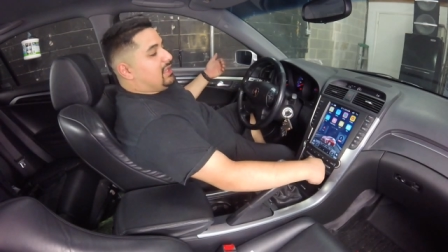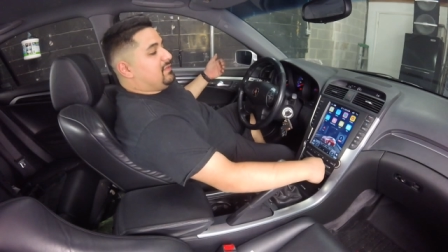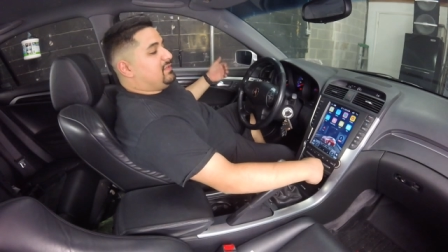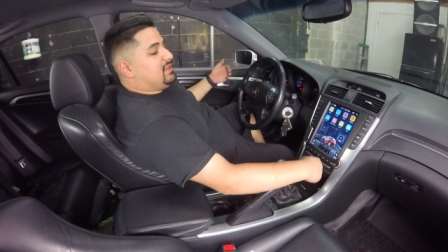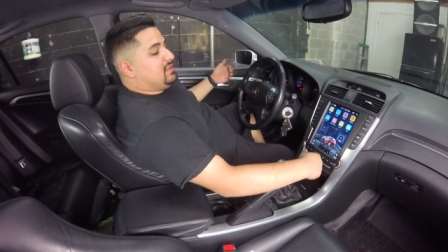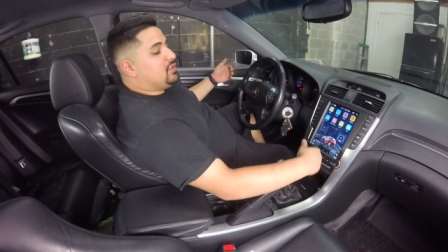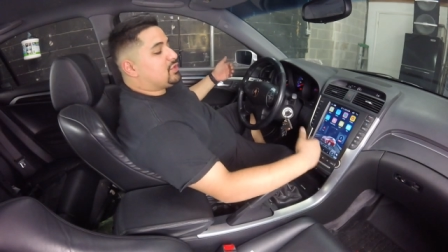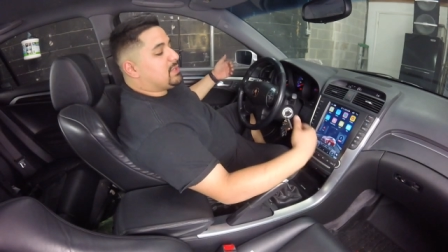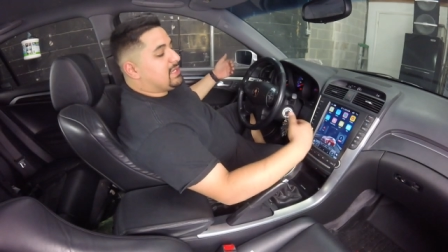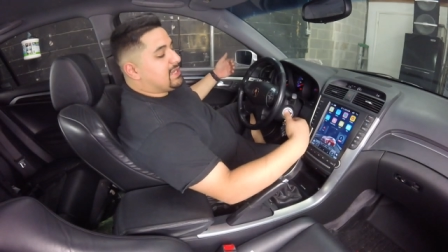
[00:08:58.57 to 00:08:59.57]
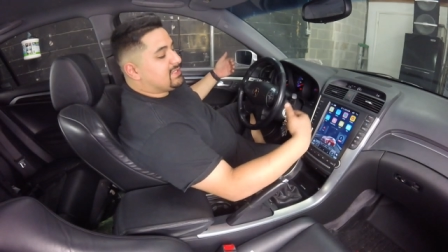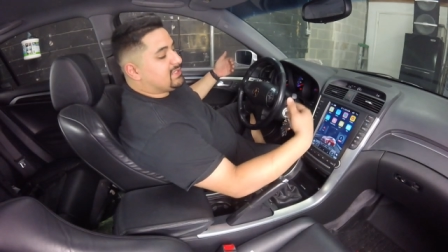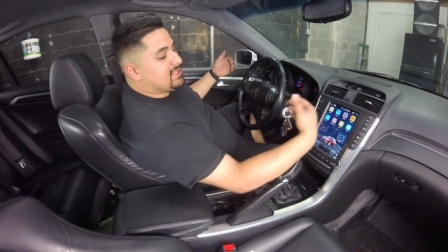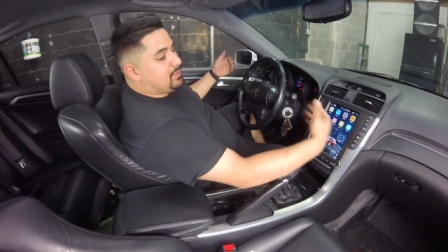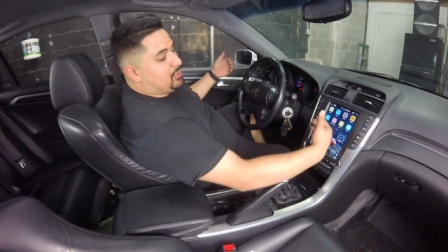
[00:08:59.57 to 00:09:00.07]
If you treat it as
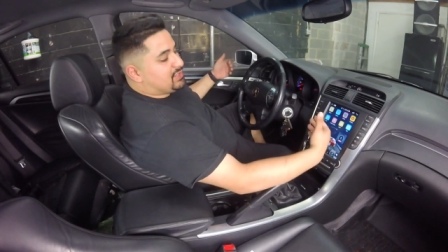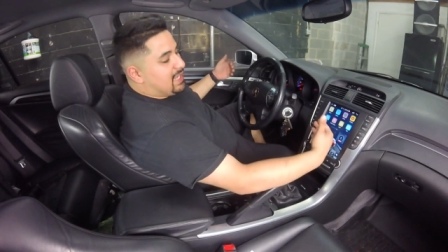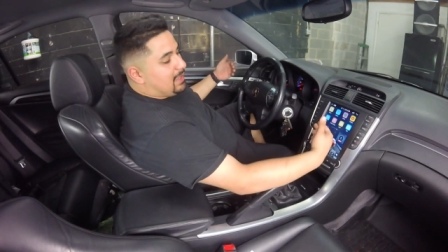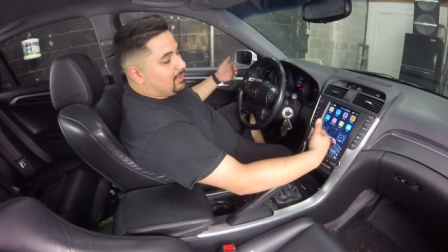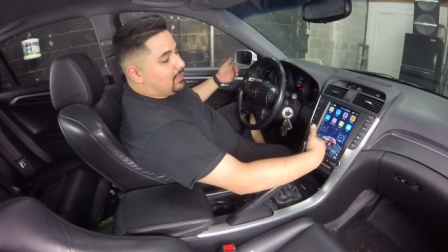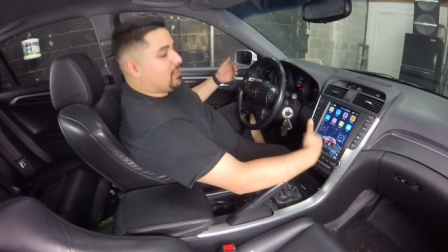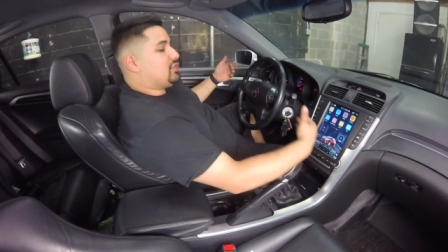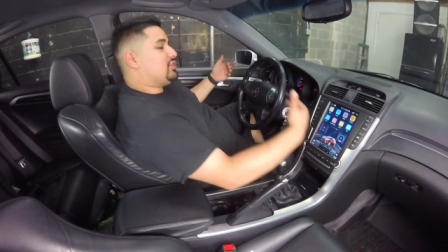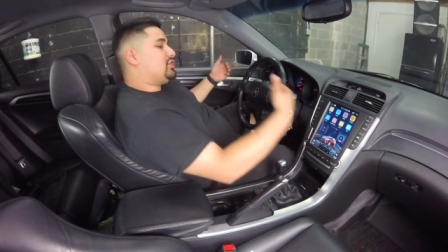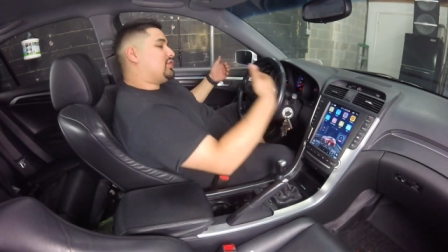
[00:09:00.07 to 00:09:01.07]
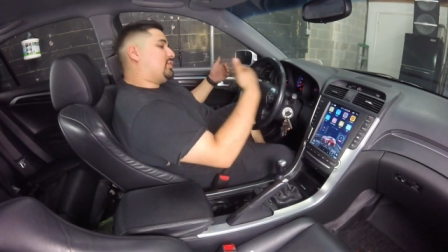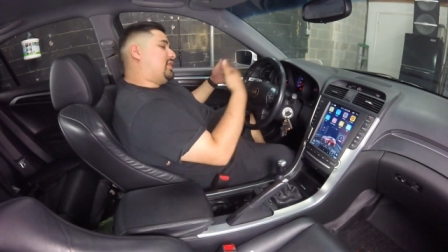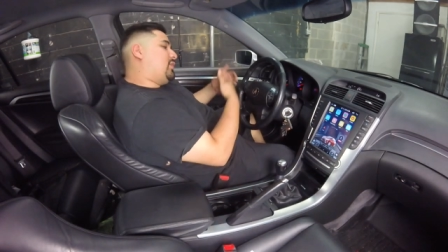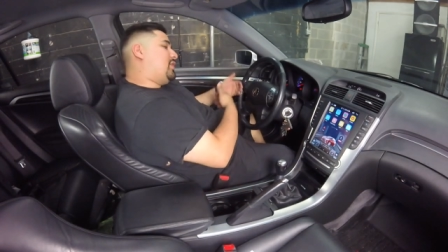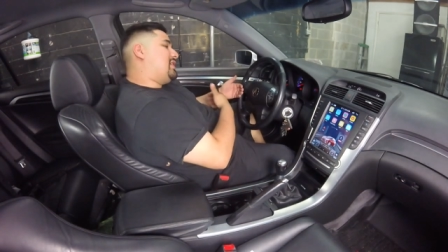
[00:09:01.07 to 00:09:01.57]
a simple tablet where you're just
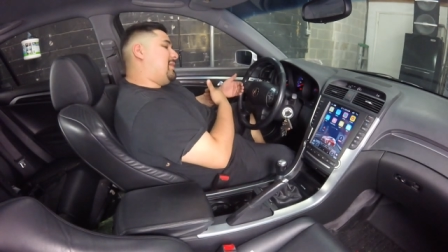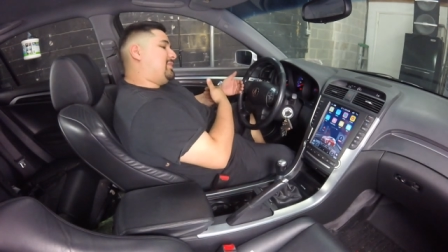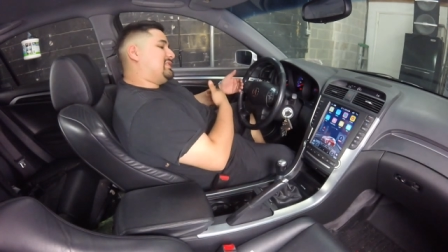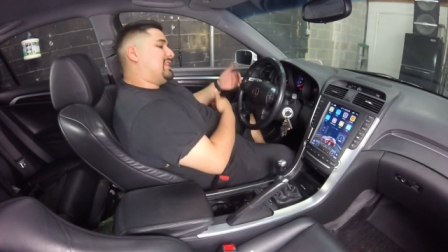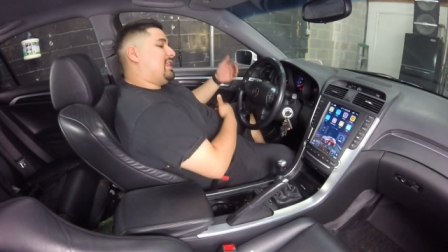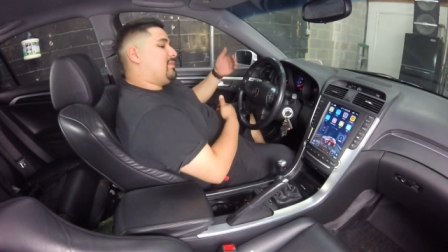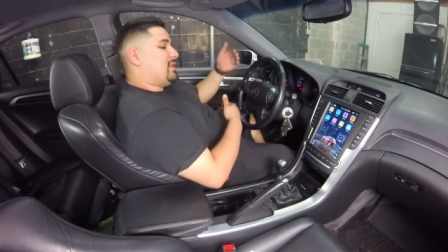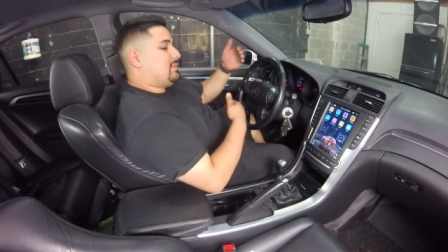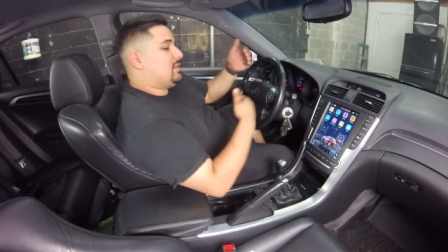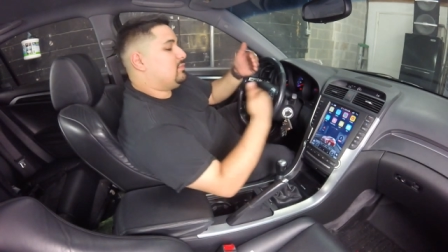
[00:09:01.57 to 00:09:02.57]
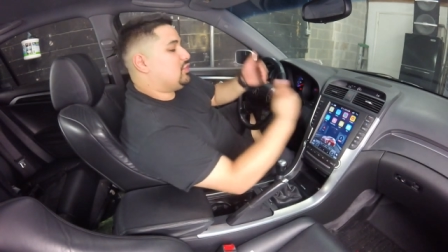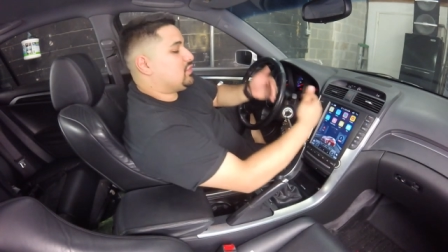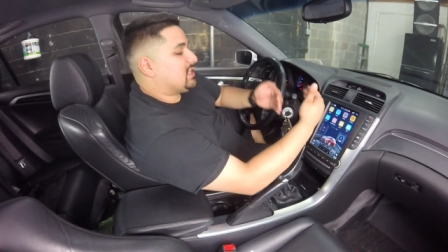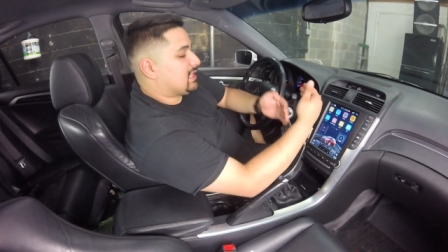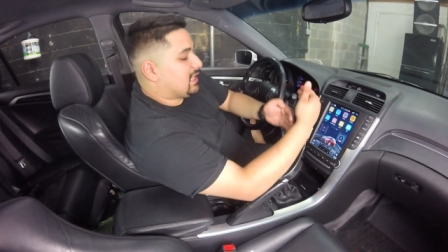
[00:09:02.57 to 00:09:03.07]
running one app at a time, maybe
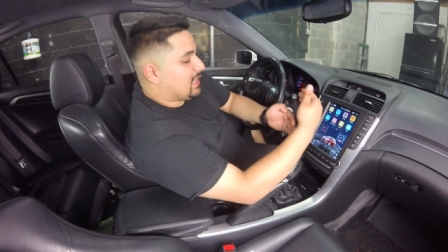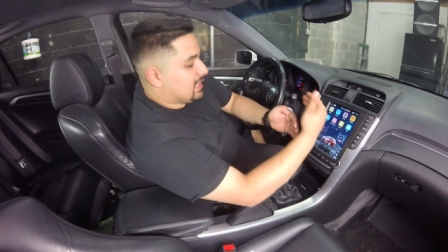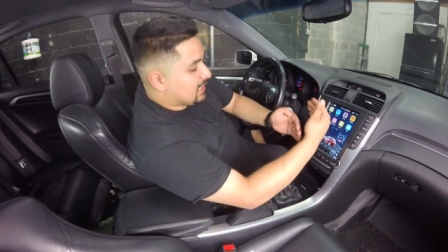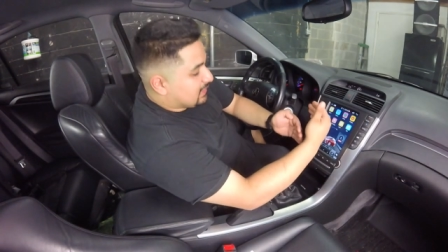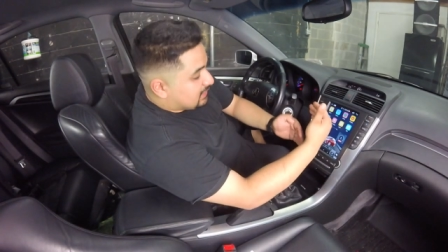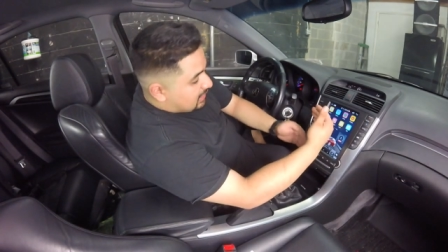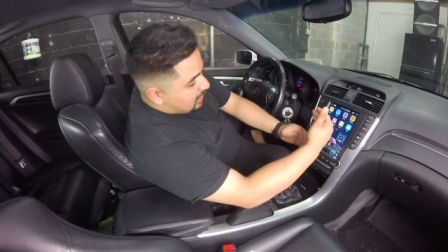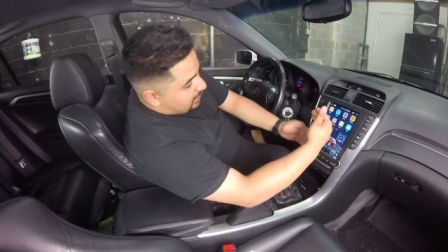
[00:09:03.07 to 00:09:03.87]
music and